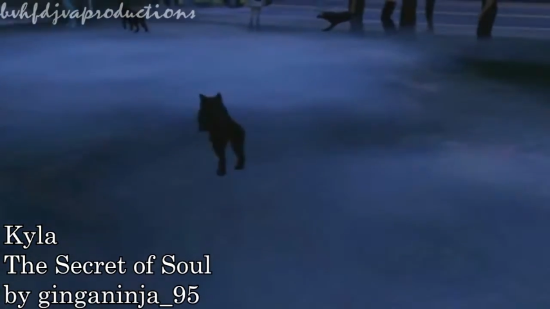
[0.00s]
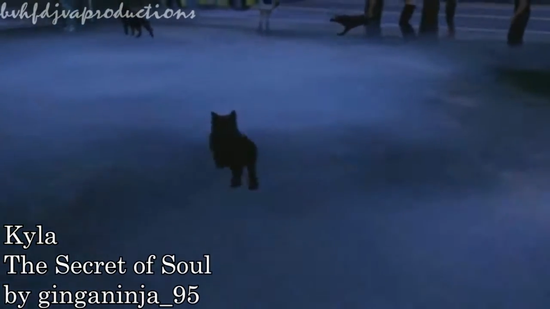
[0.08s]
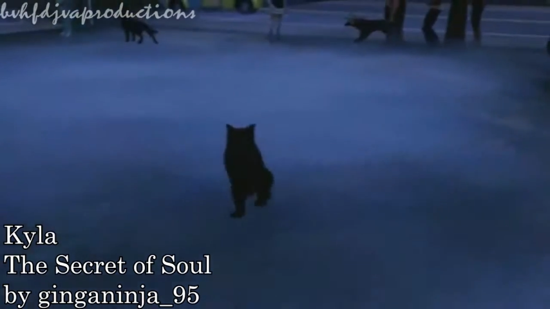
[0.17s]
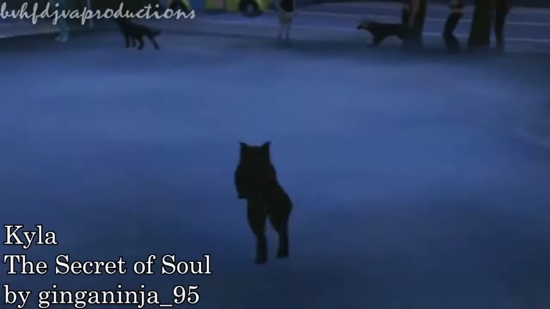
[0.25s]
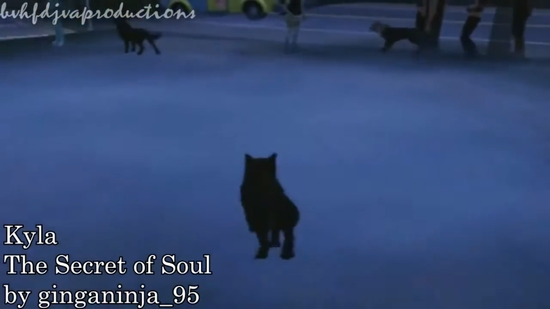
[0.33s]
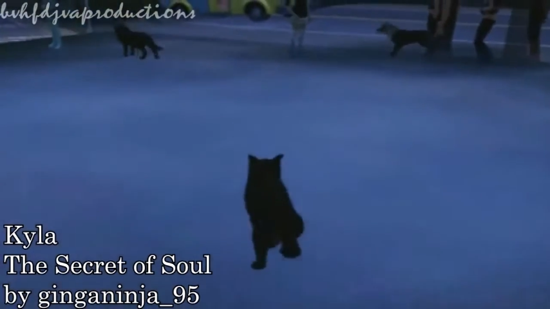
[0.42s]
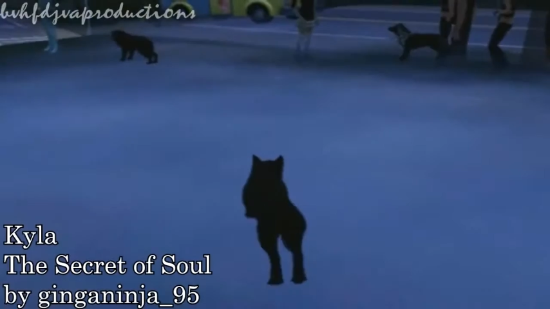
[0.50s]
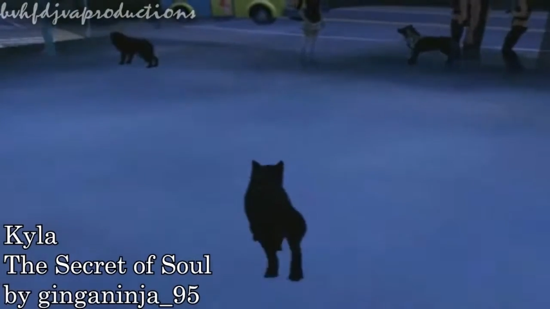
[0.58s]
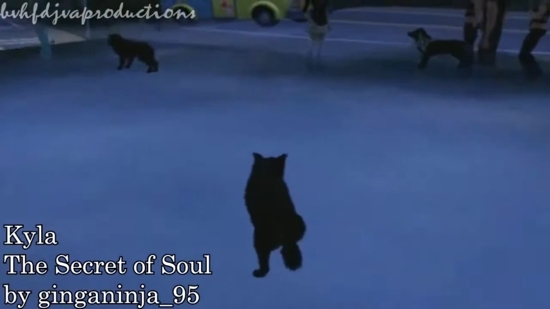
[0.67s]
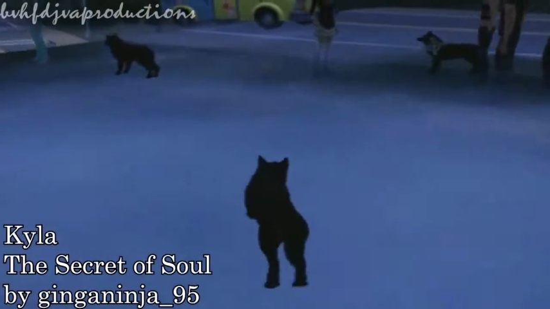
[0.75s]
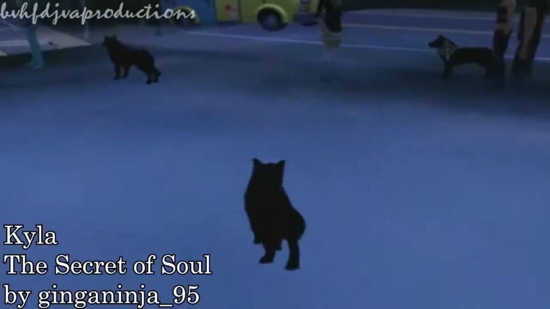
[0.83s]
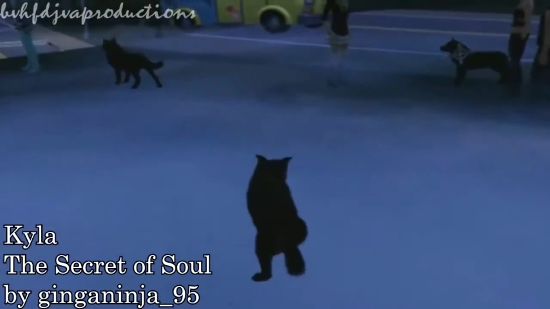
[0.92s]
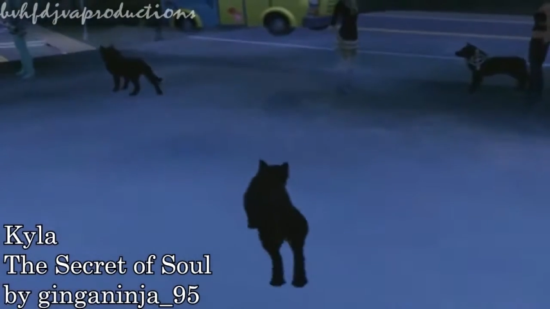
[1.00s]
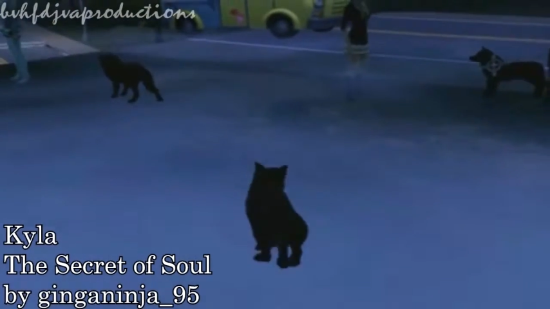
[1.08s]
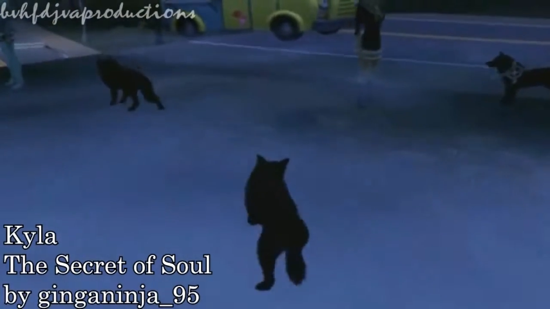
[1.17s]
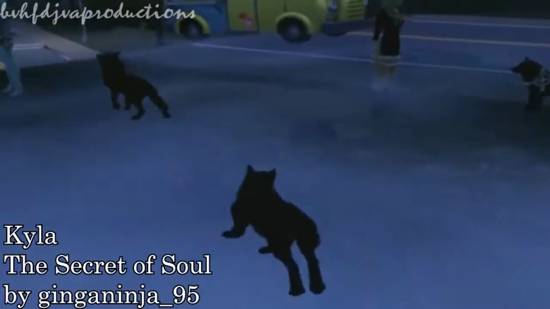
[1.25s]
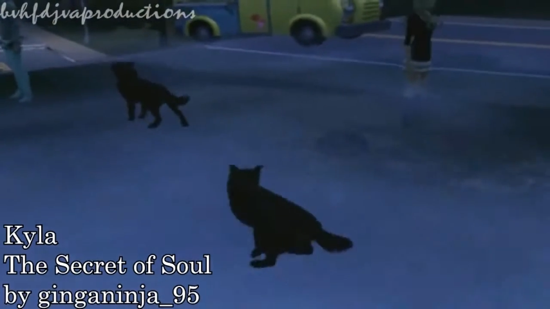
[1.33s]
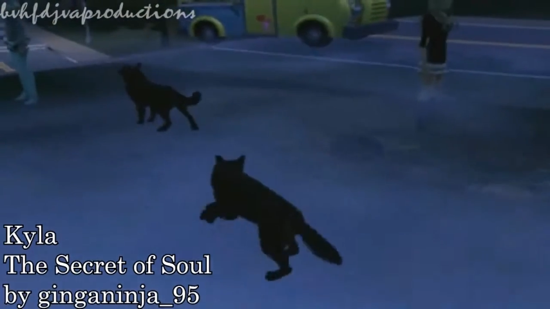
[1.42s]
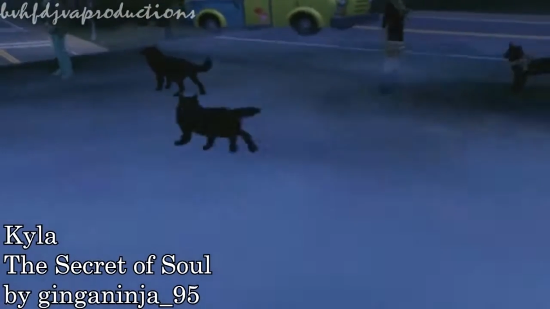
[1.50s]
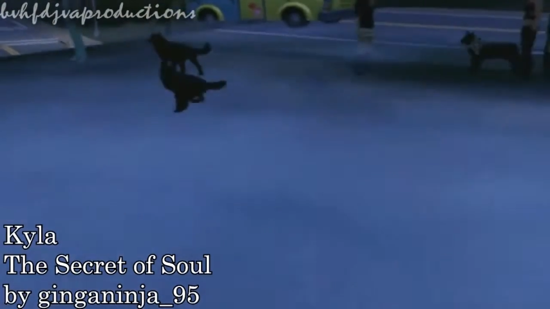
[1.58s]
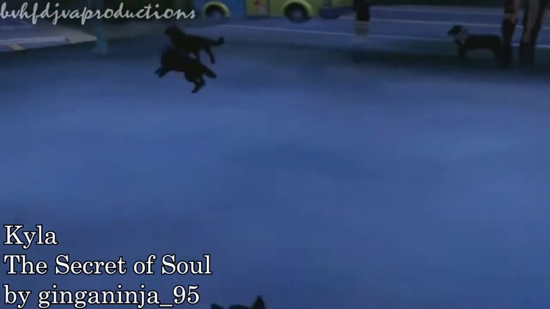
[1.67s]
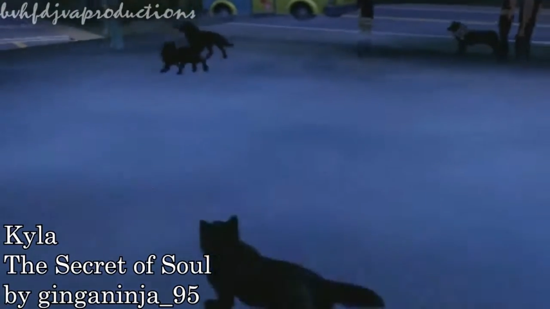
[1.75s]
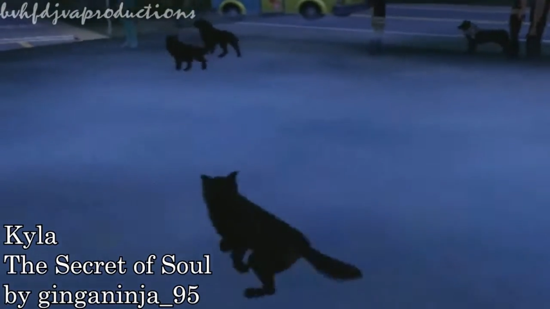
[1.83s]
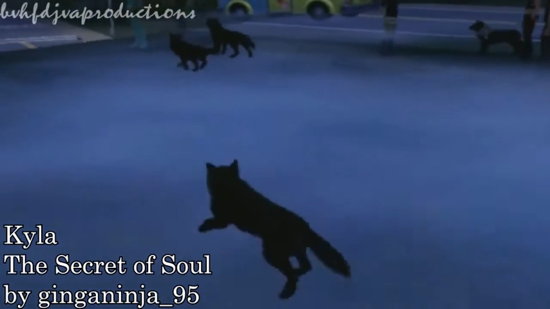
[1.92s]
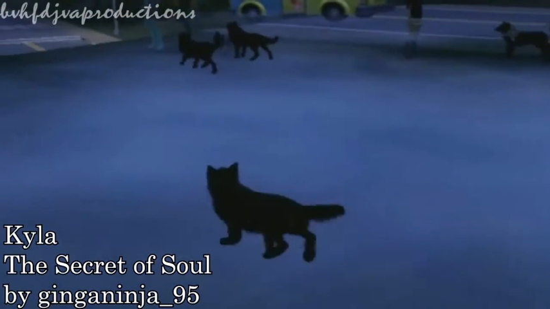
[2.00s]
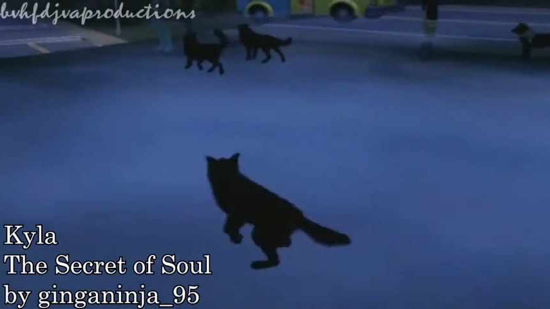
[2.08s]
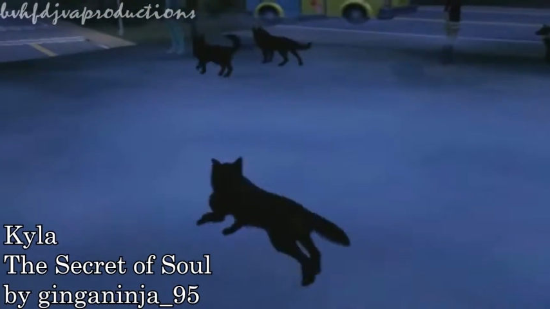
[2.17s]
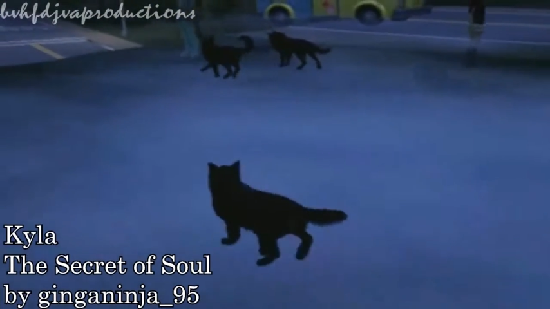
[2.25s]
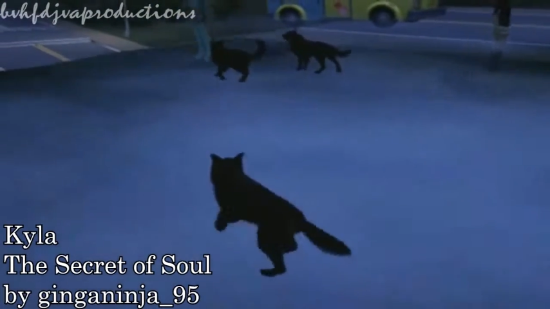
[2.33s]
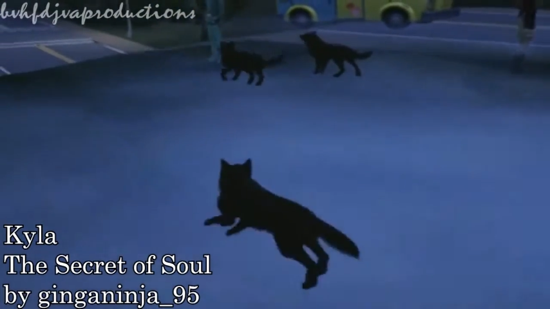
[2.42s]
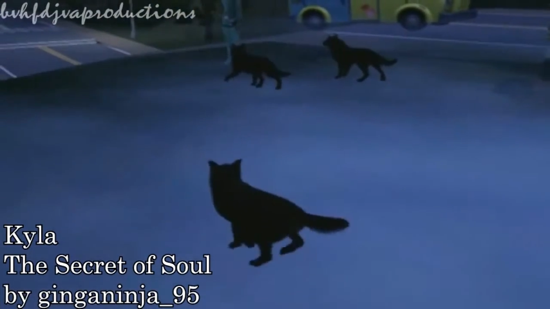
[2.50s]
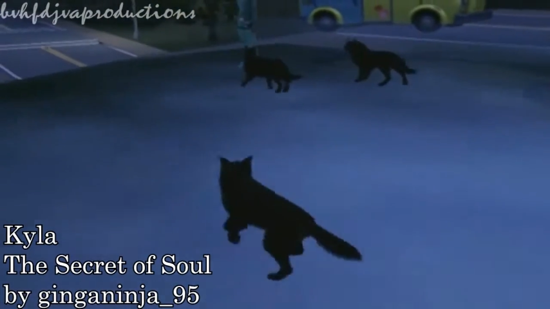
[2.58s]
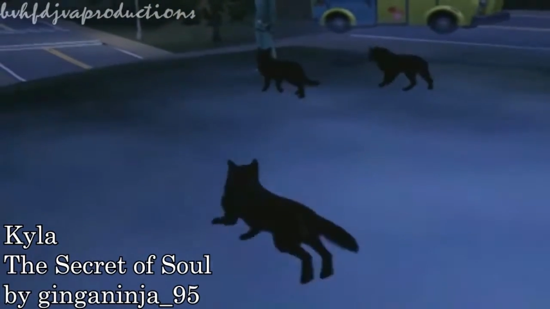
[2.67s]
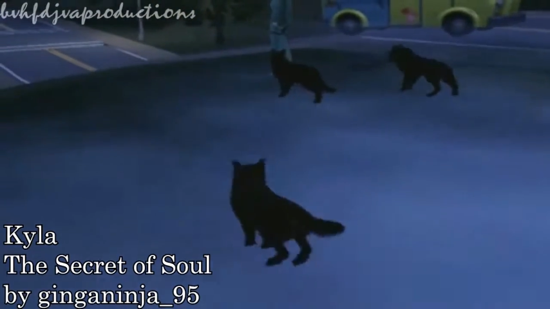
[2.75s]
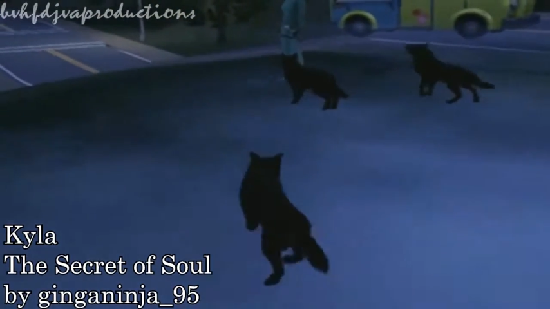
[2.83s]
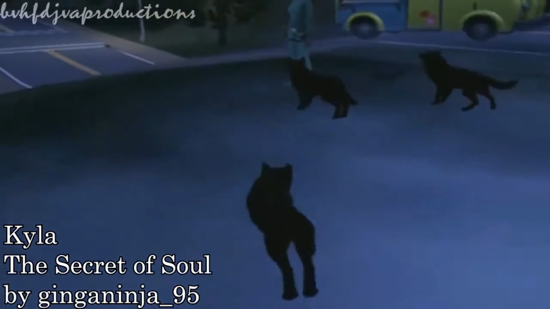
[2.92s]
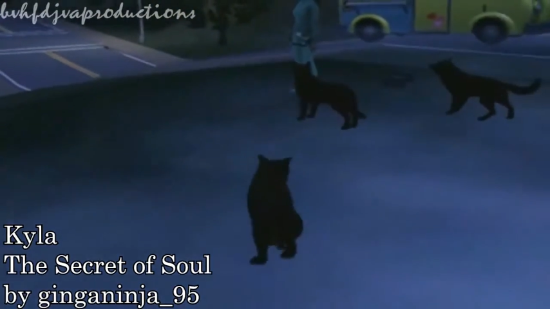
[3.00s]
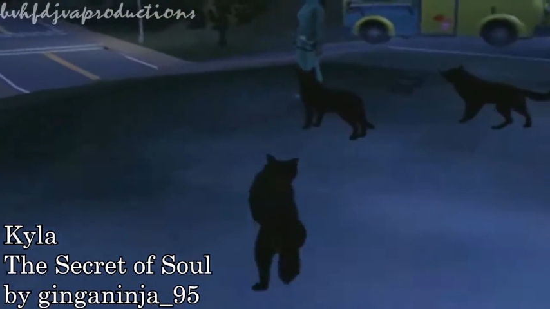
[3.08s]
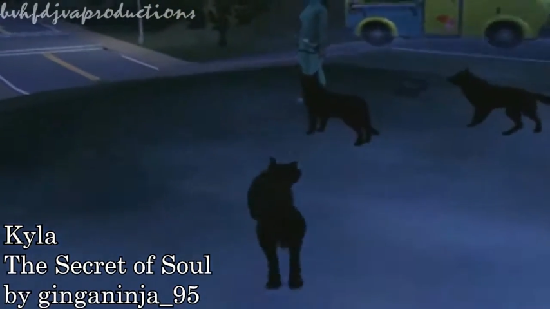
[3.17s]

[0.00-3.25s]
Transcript: [unreadable: no face in view]